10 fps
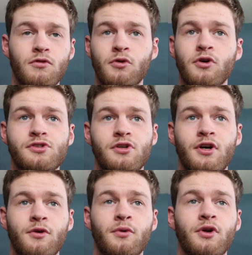Of course, I
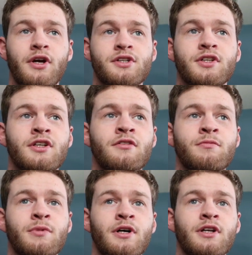don't know where you guys live,
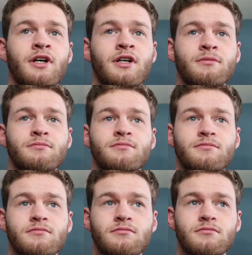but um,
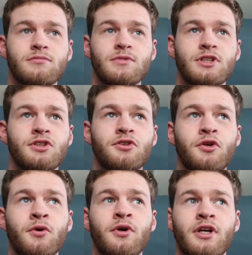in
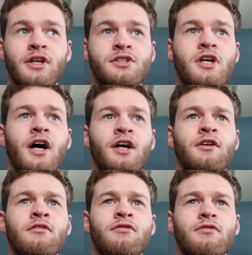New York, it's
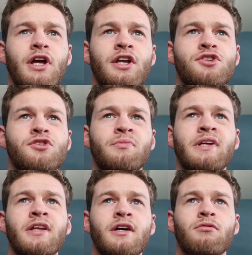kind of it should
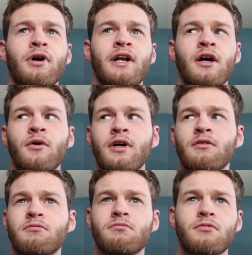be like right now,
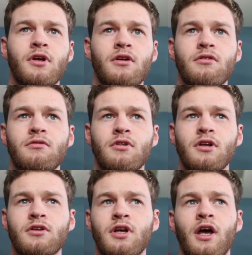like
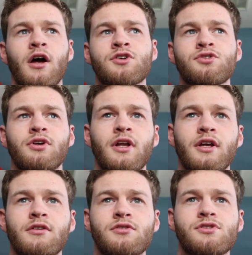casually
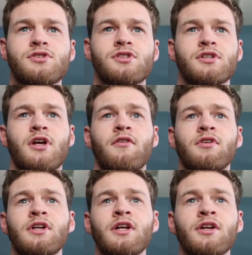like
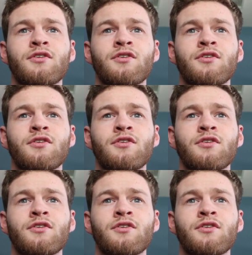70